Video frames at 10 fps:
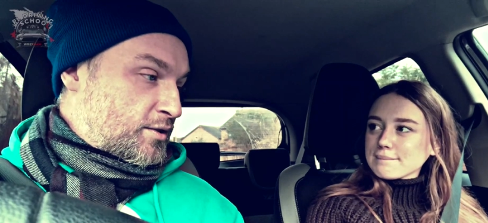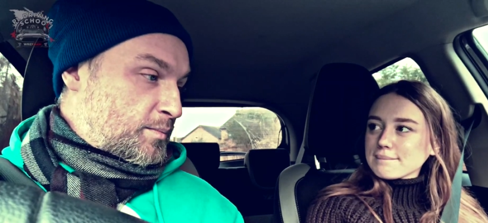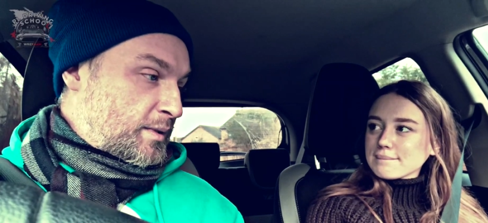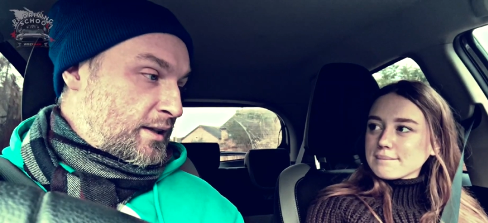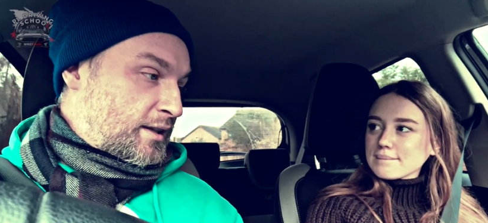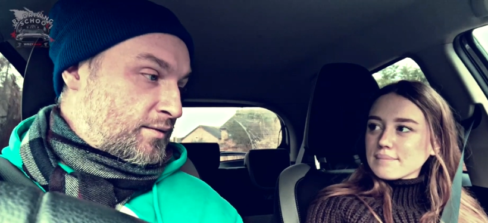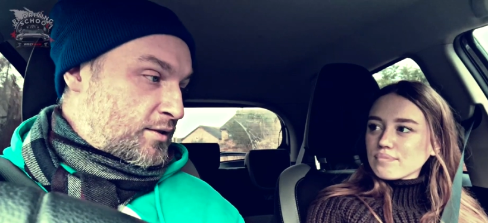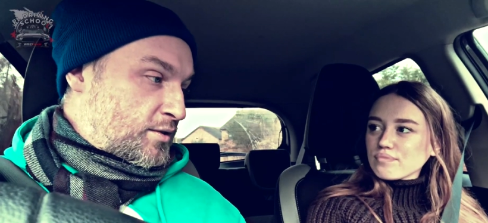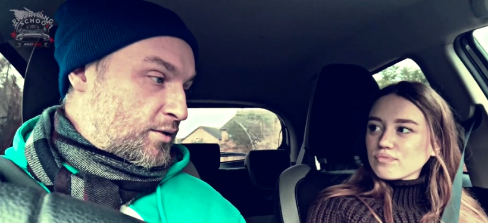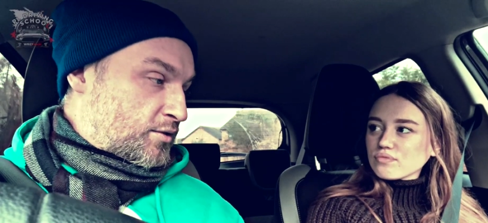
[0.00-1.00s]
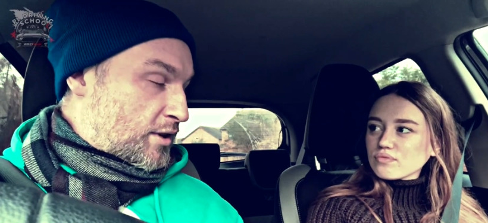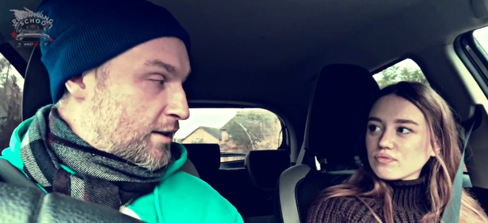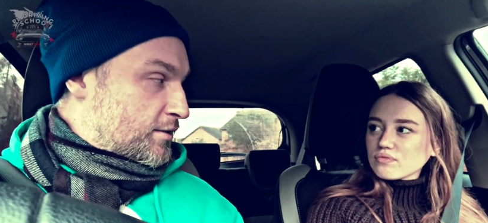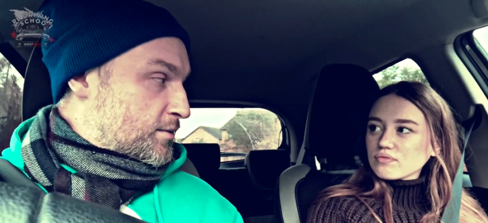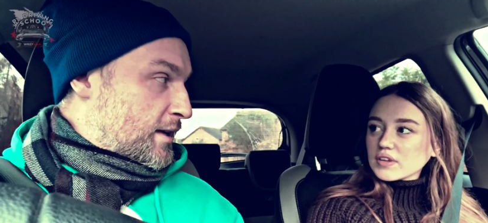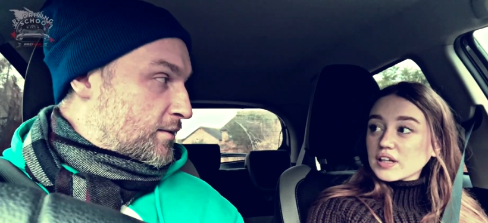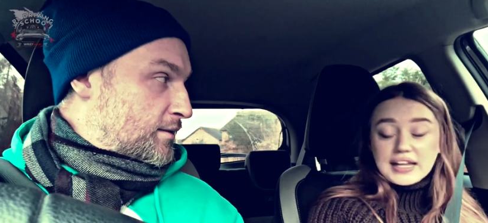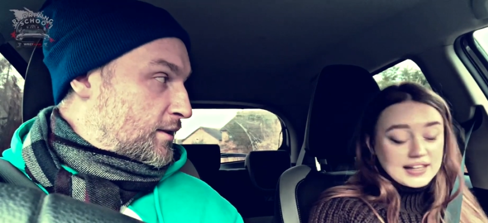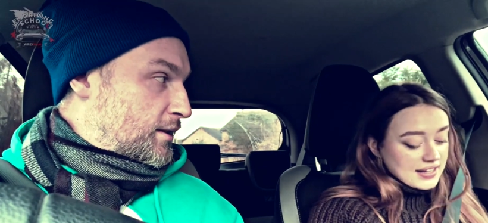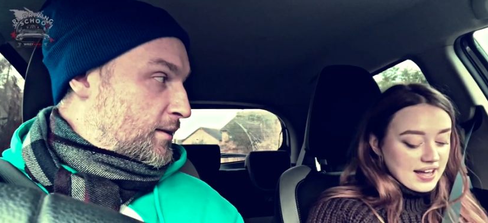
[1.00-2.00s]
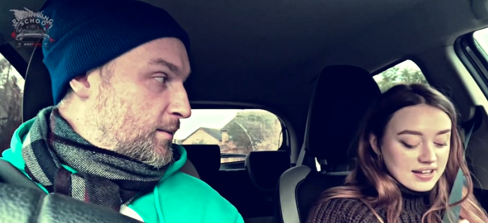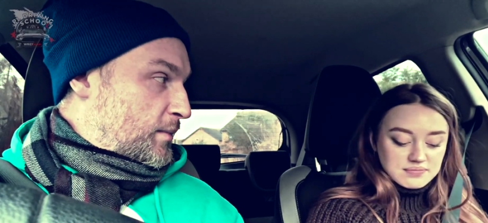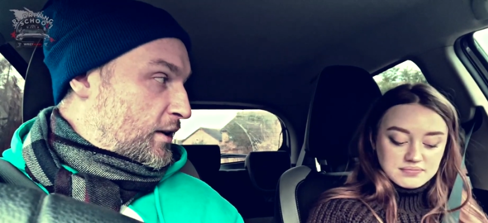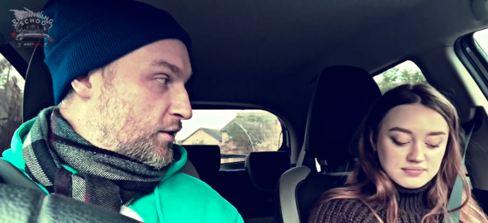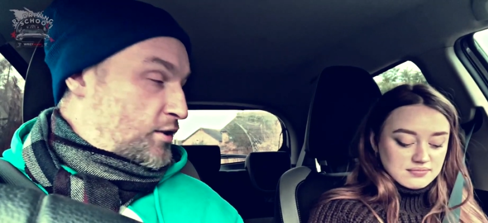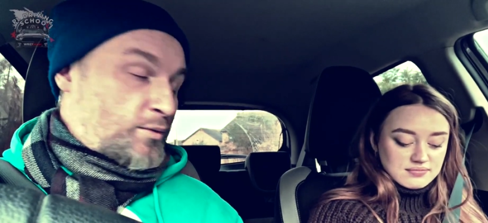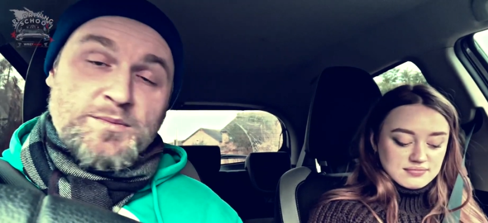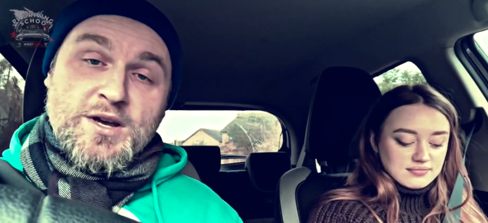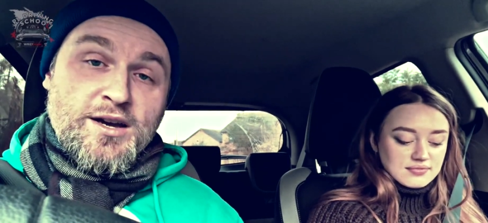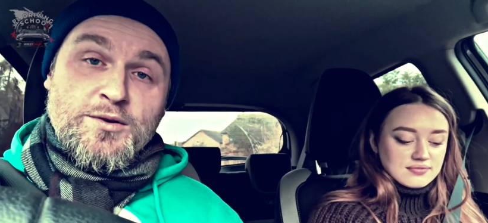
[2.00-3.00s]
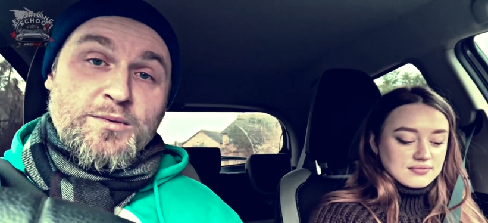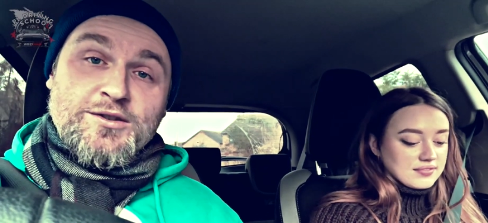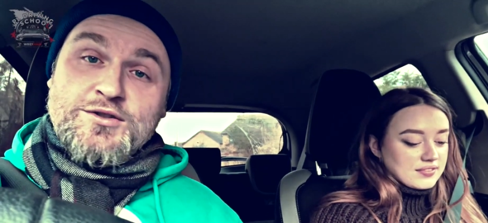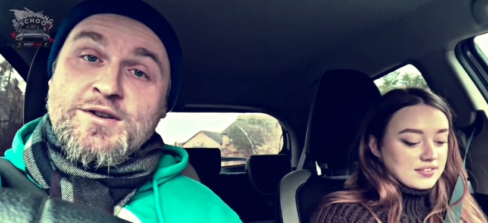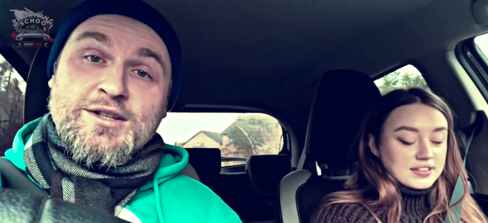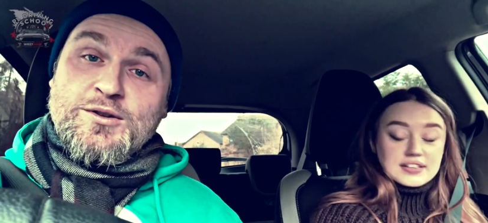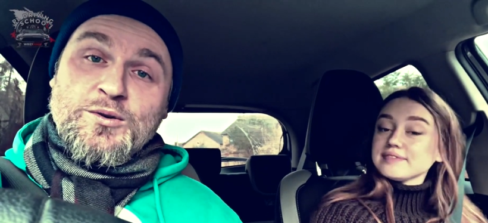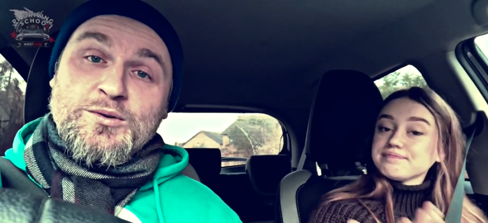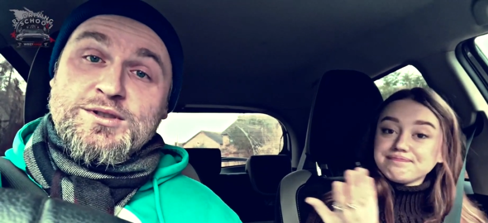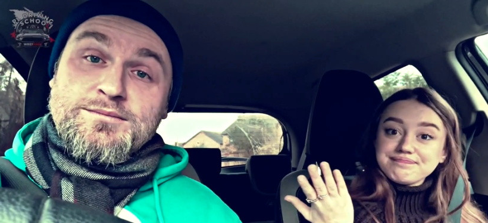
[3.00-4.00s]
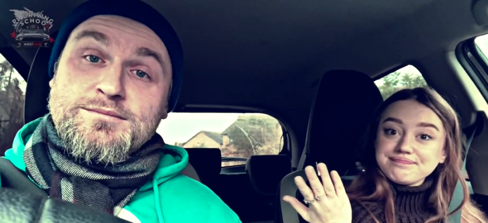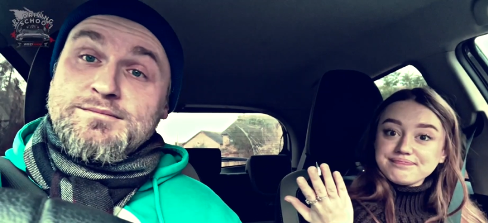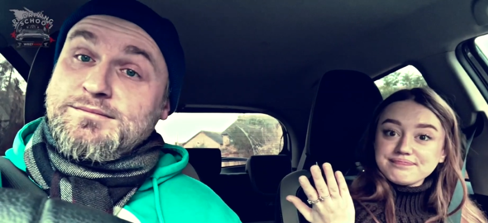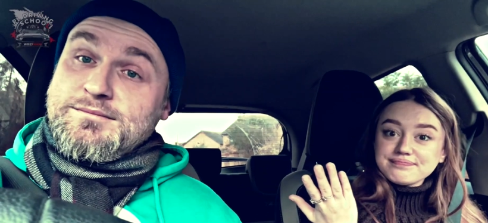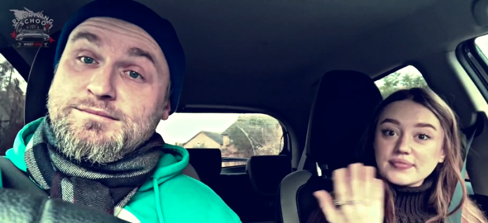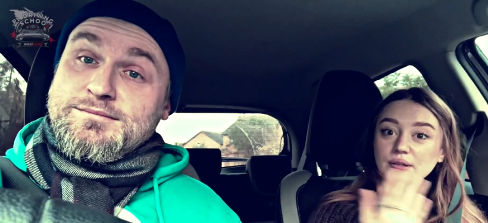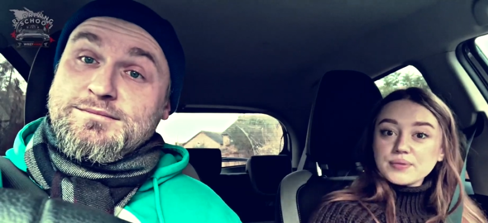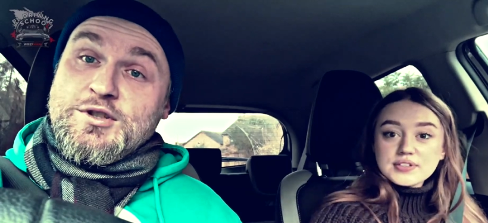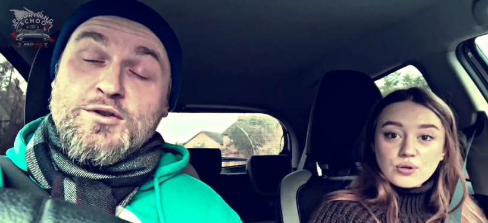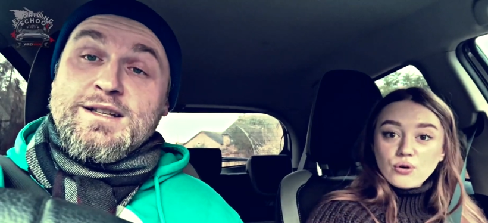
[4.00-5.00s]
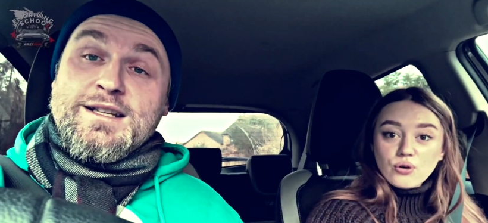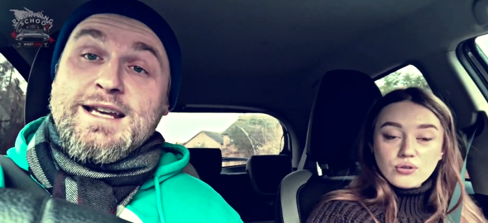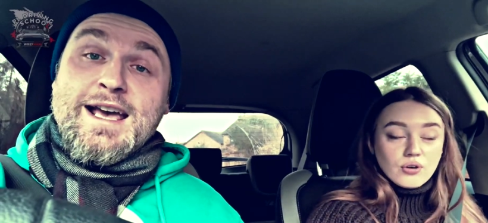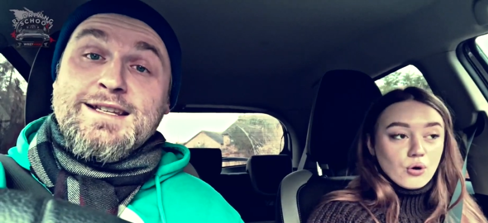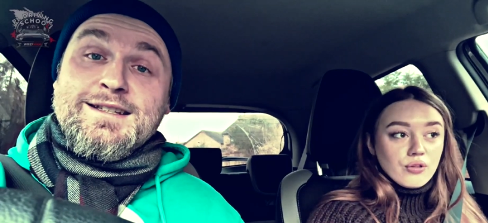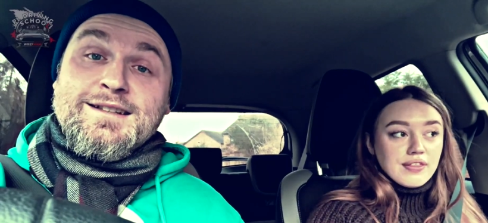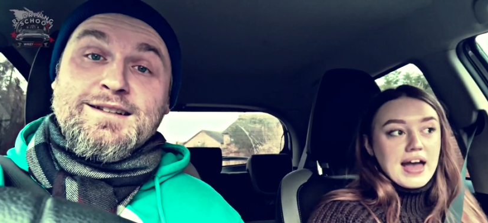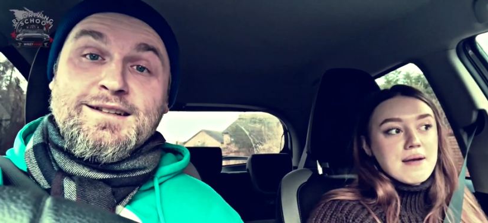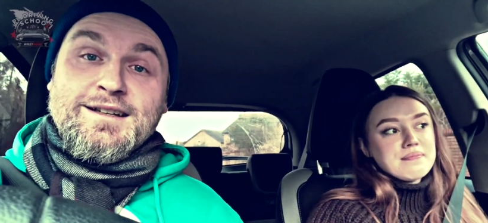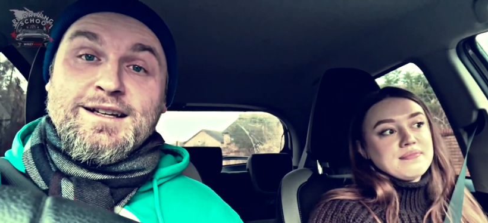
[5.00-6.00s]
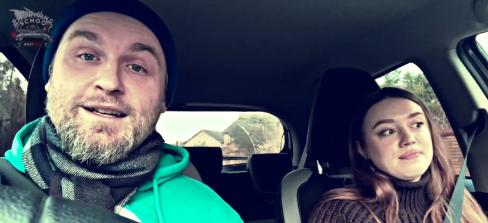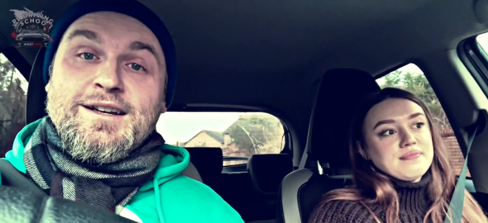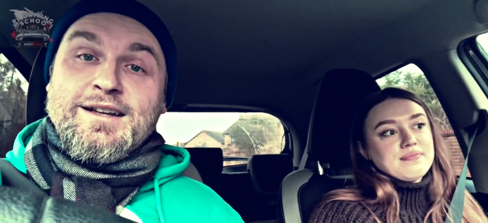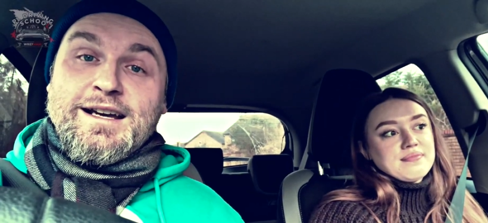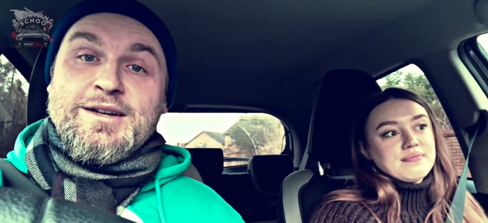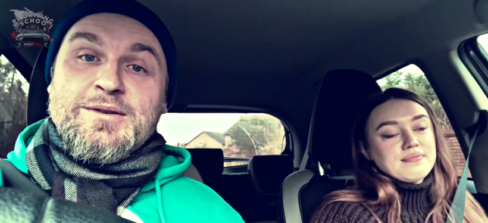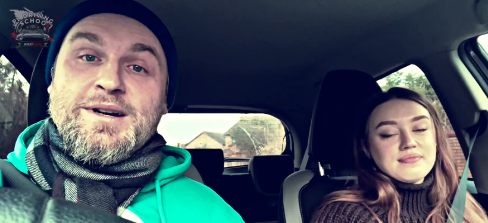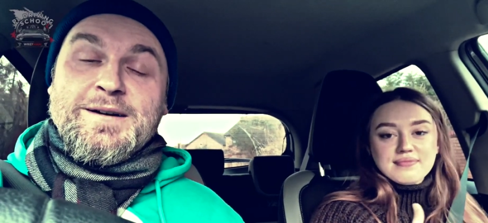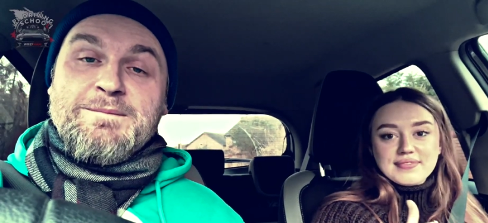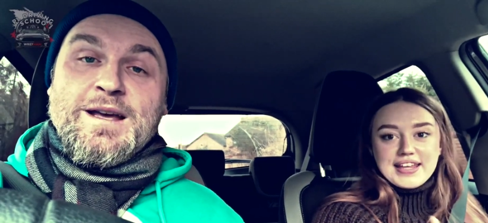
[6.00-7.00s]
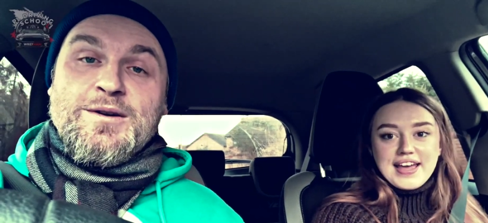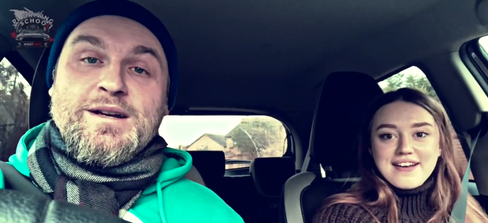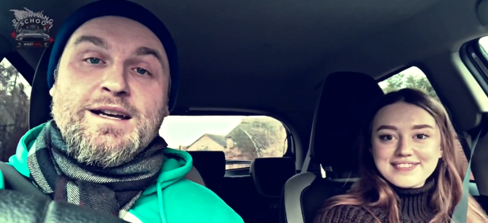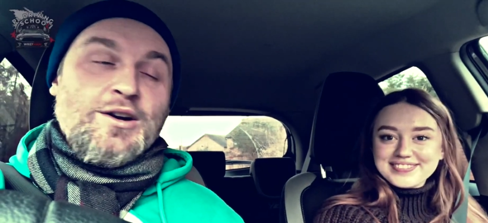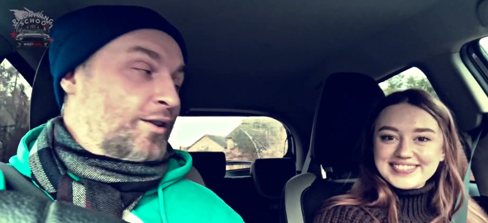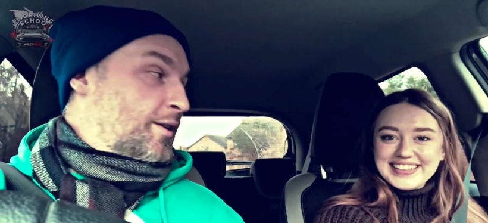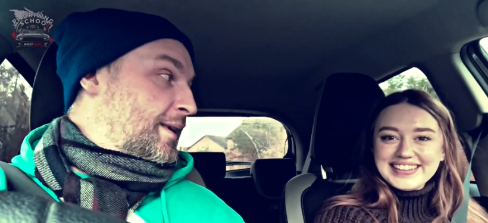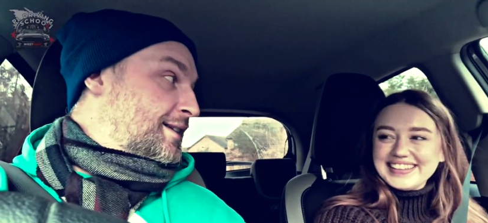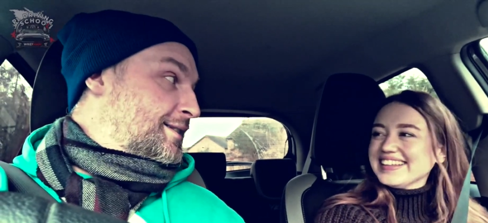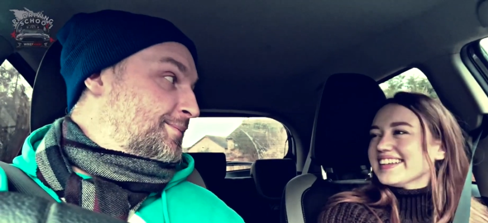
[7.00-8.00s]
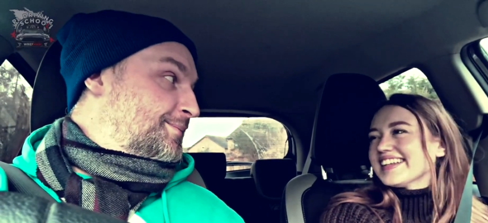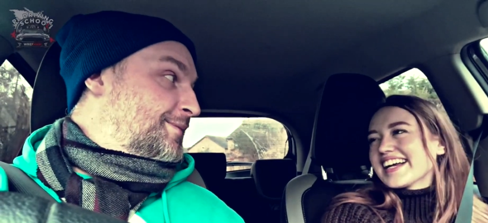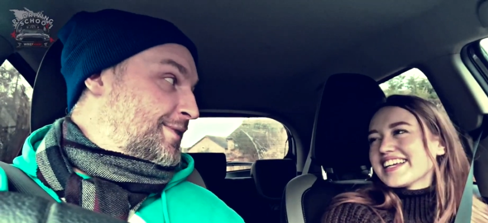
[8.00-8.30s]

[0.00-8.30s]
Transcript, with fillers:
Speaker 1: should be given to your child as well. Yeah. Because she was behind the wheel during the course, during all, the test.
Speaker 2: There
Speaker 1: you are. Okay, all the best.
Speaker 2: Thank